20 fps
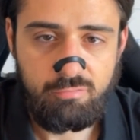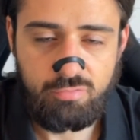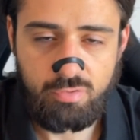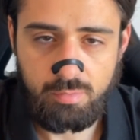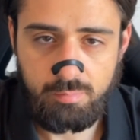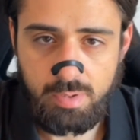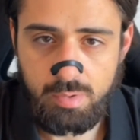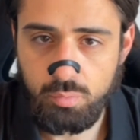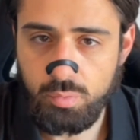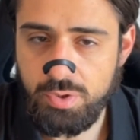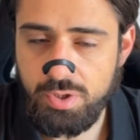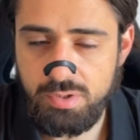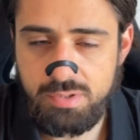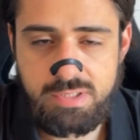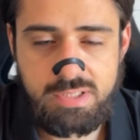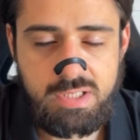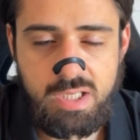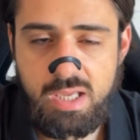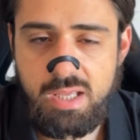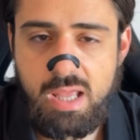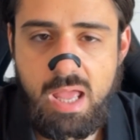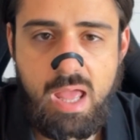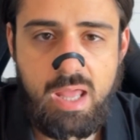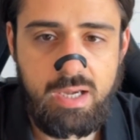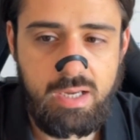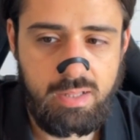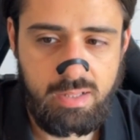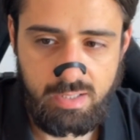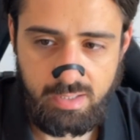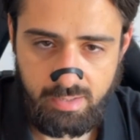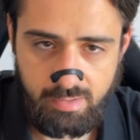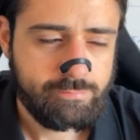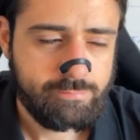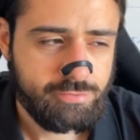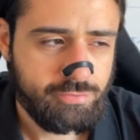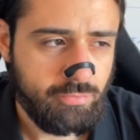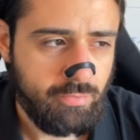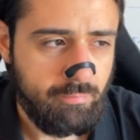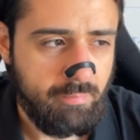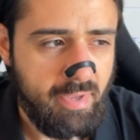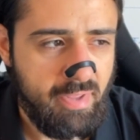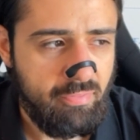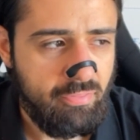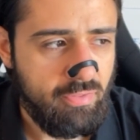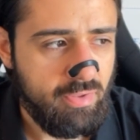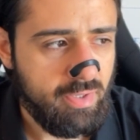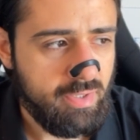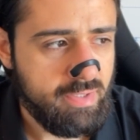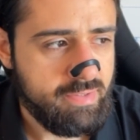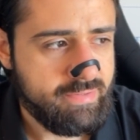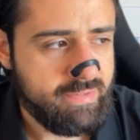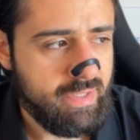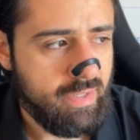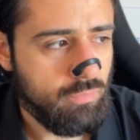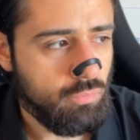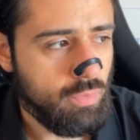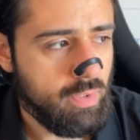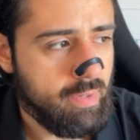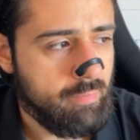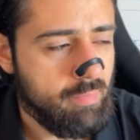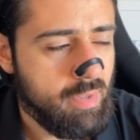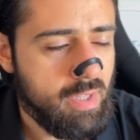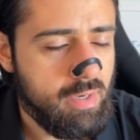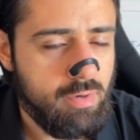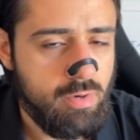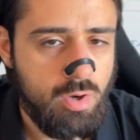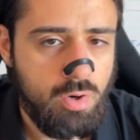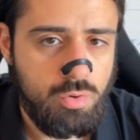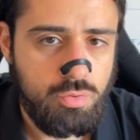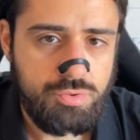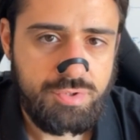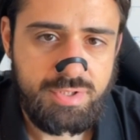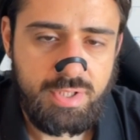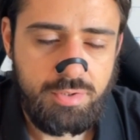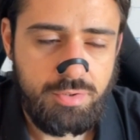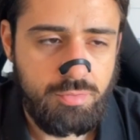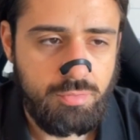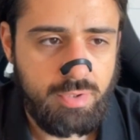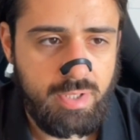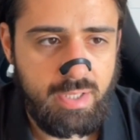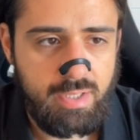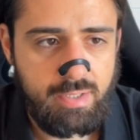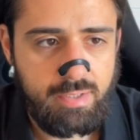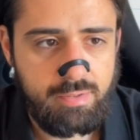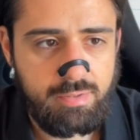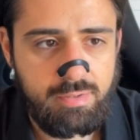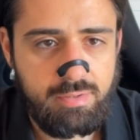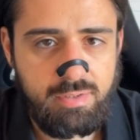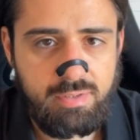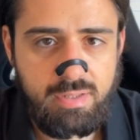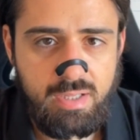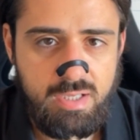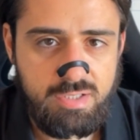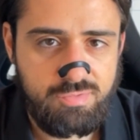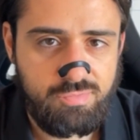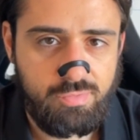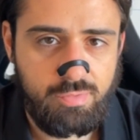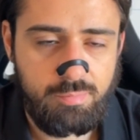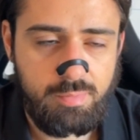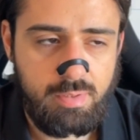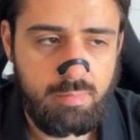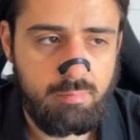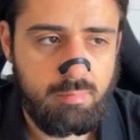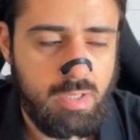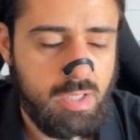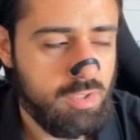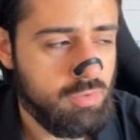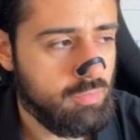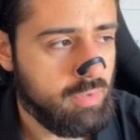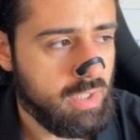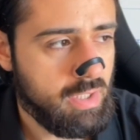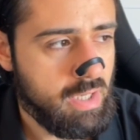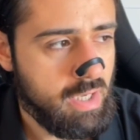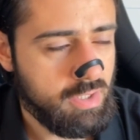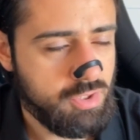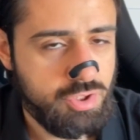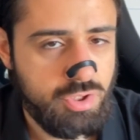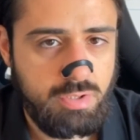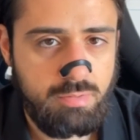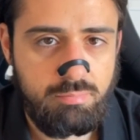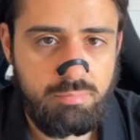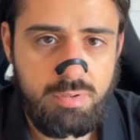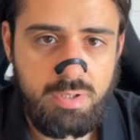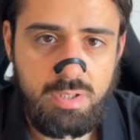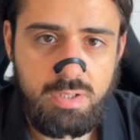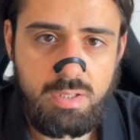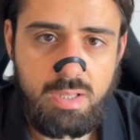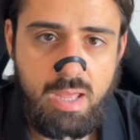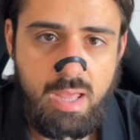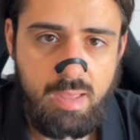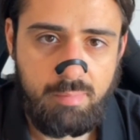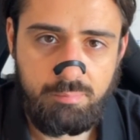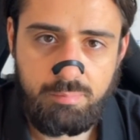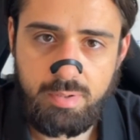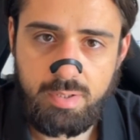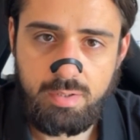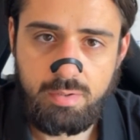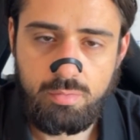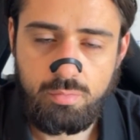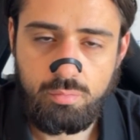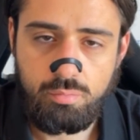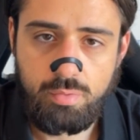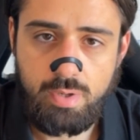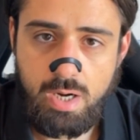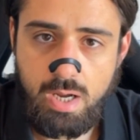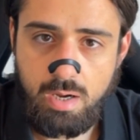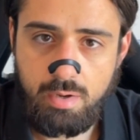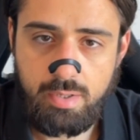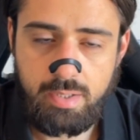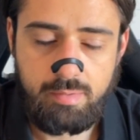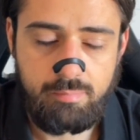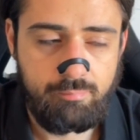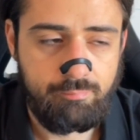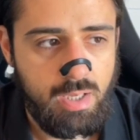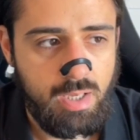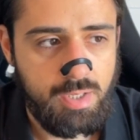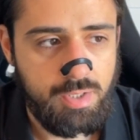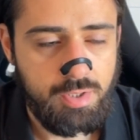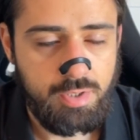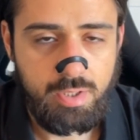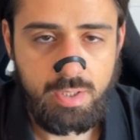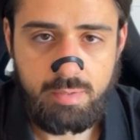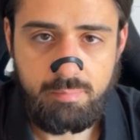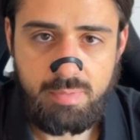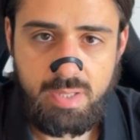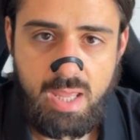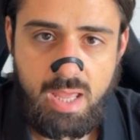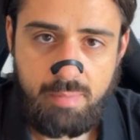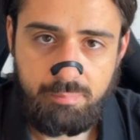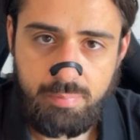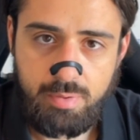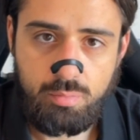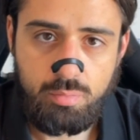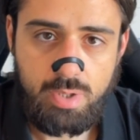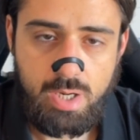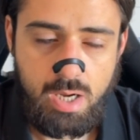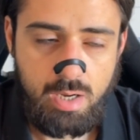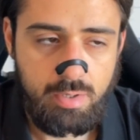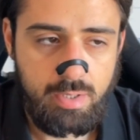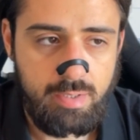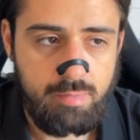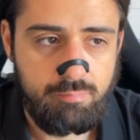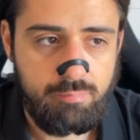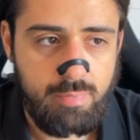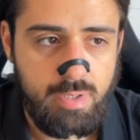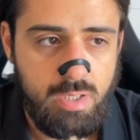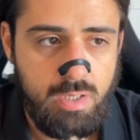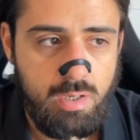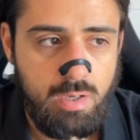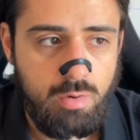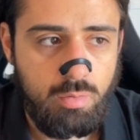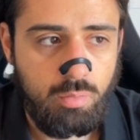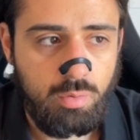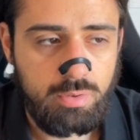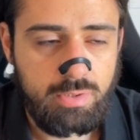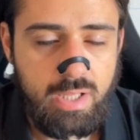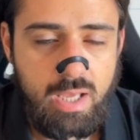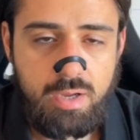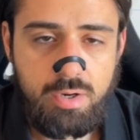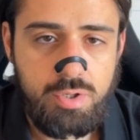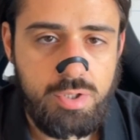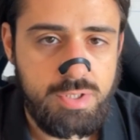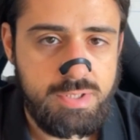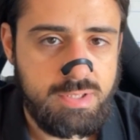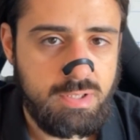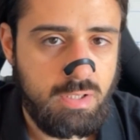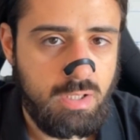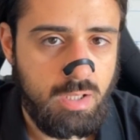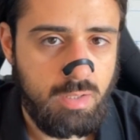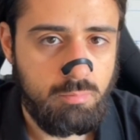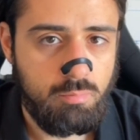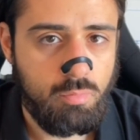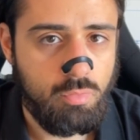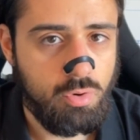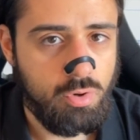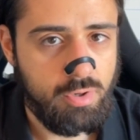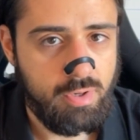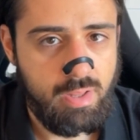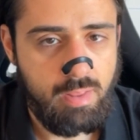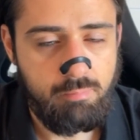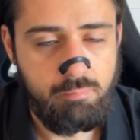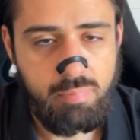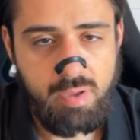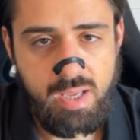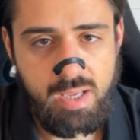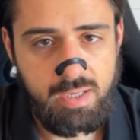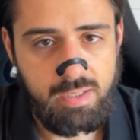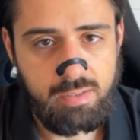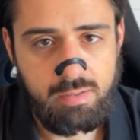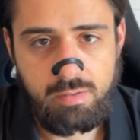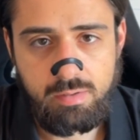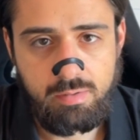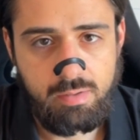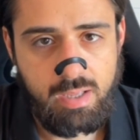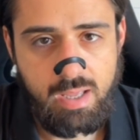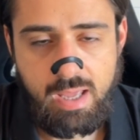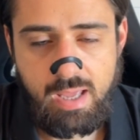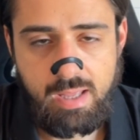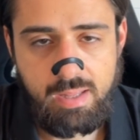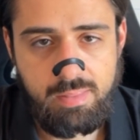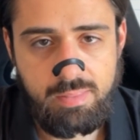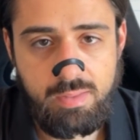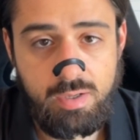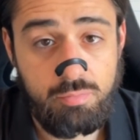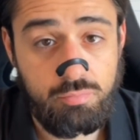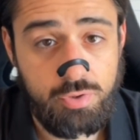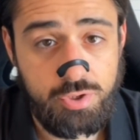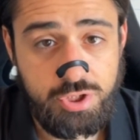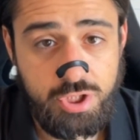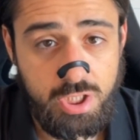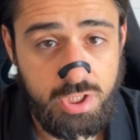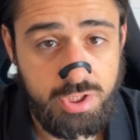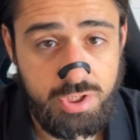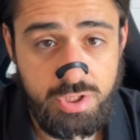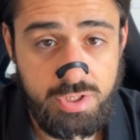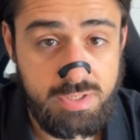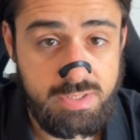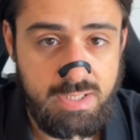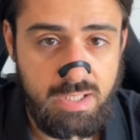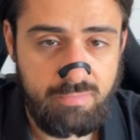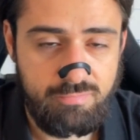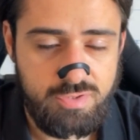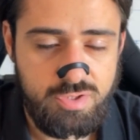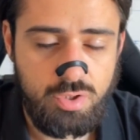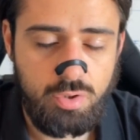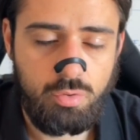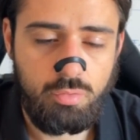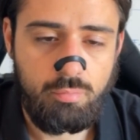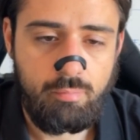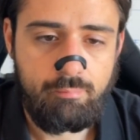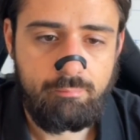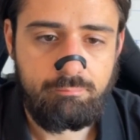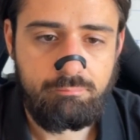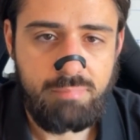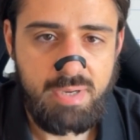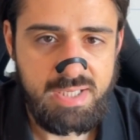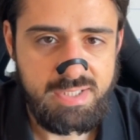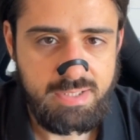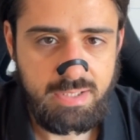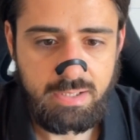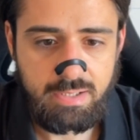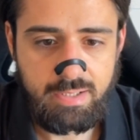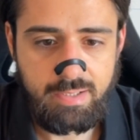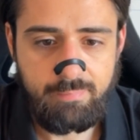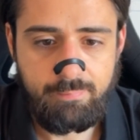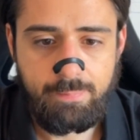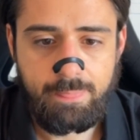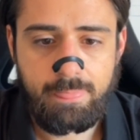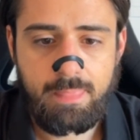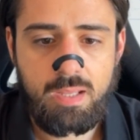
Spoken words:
from him without saying anything. So the main thing is that when a man knows that you can detach from him and you can actually be happy without him, and you're gonna be happy without him, well, that hurts a lot more than pain and than rejection itself. So basically,